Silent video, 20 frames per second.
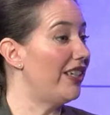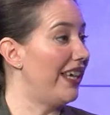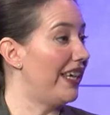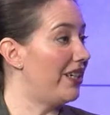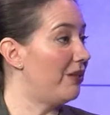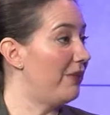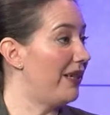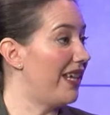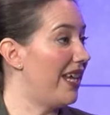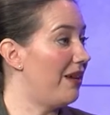
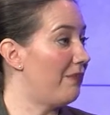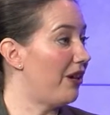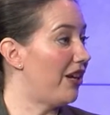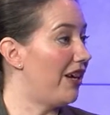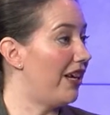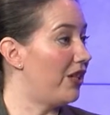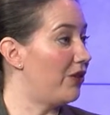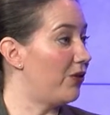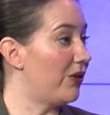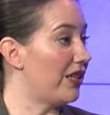later became our
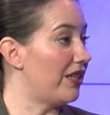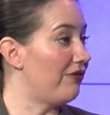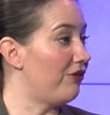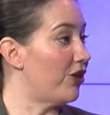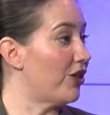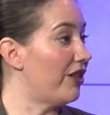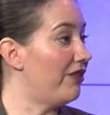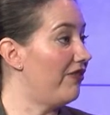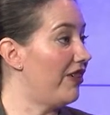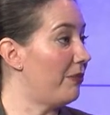country's
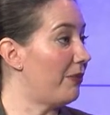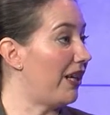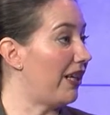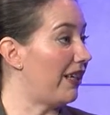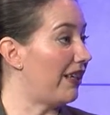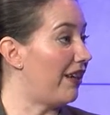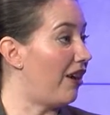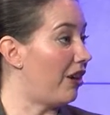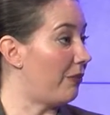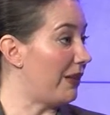first
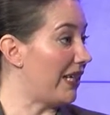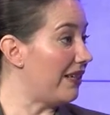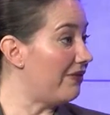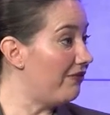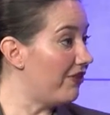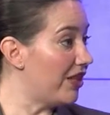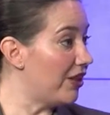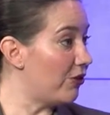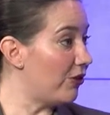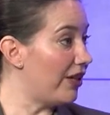female Army
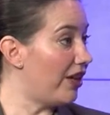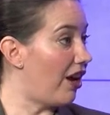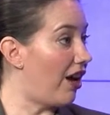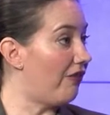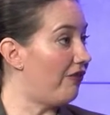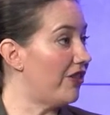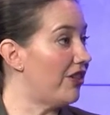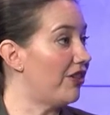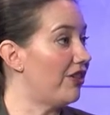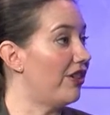infantry
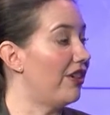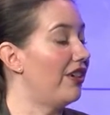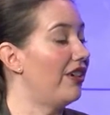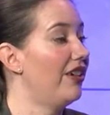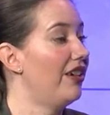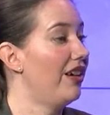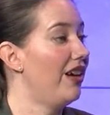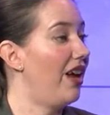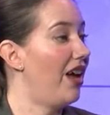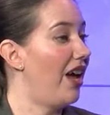officer
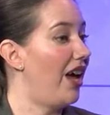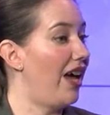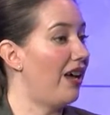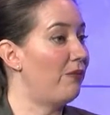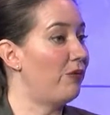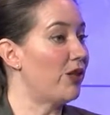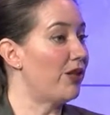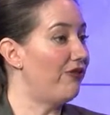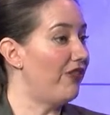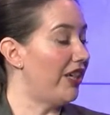
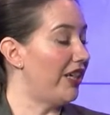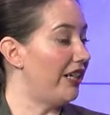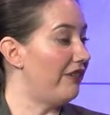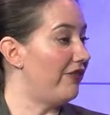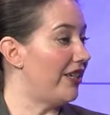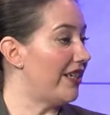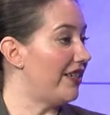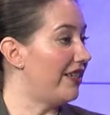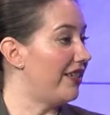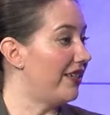and was very
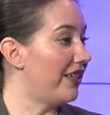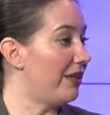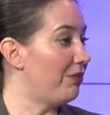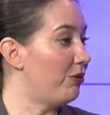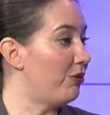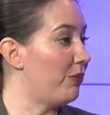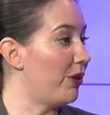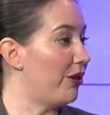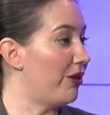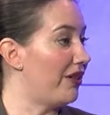recently
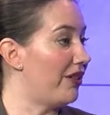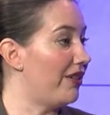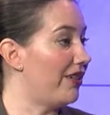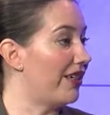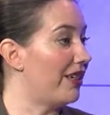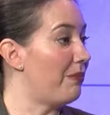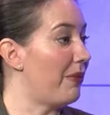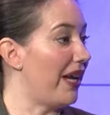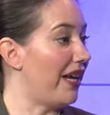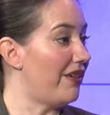promoted to
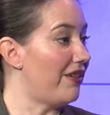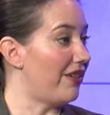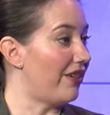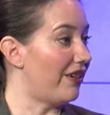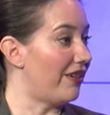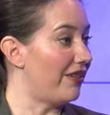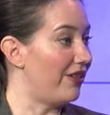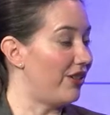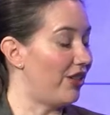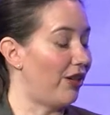
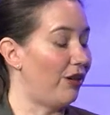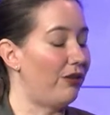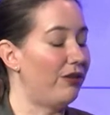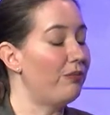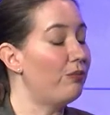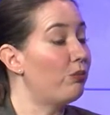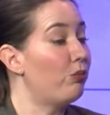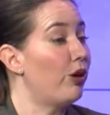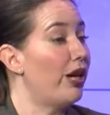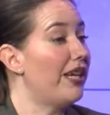commander. So
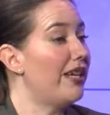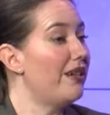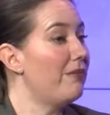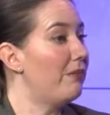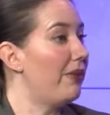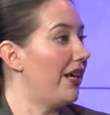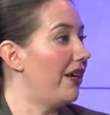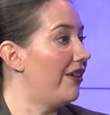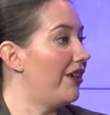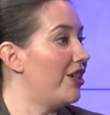
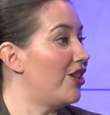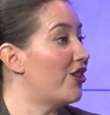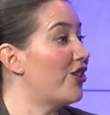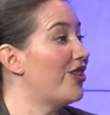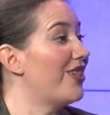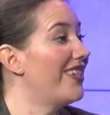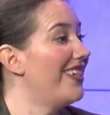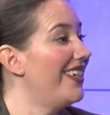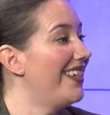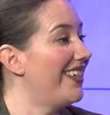breaking barriers
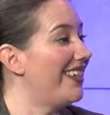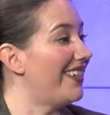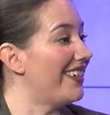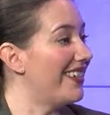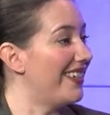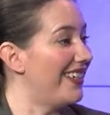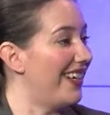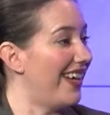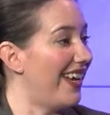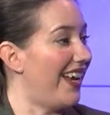still
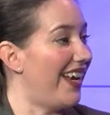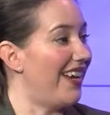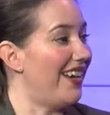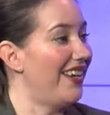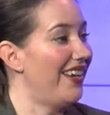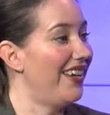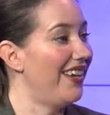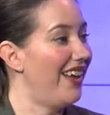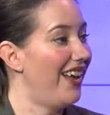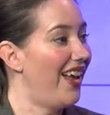today.
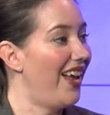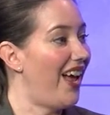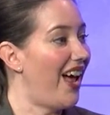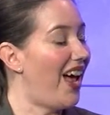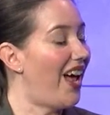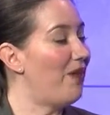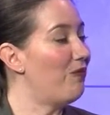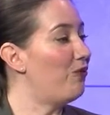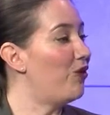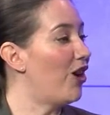
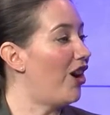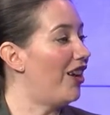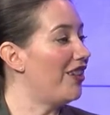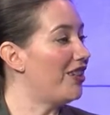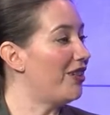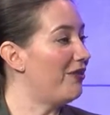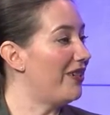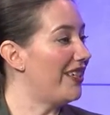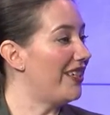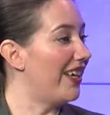We're
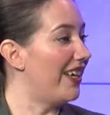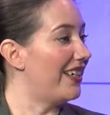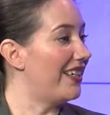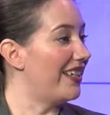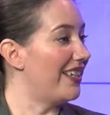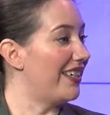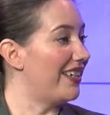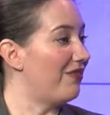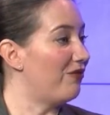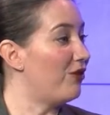also
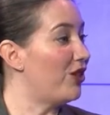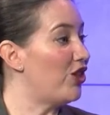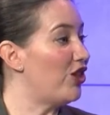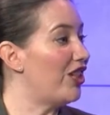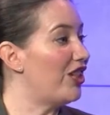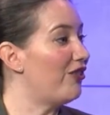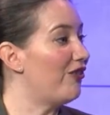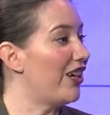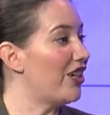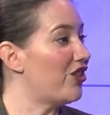inducting
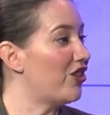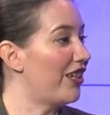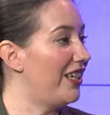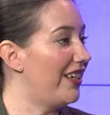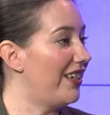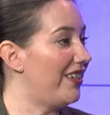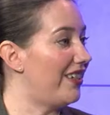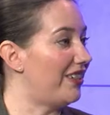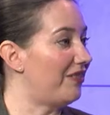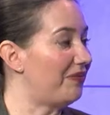Regina Rush
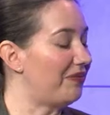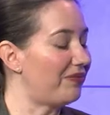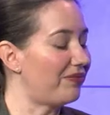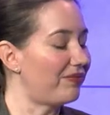Kittle.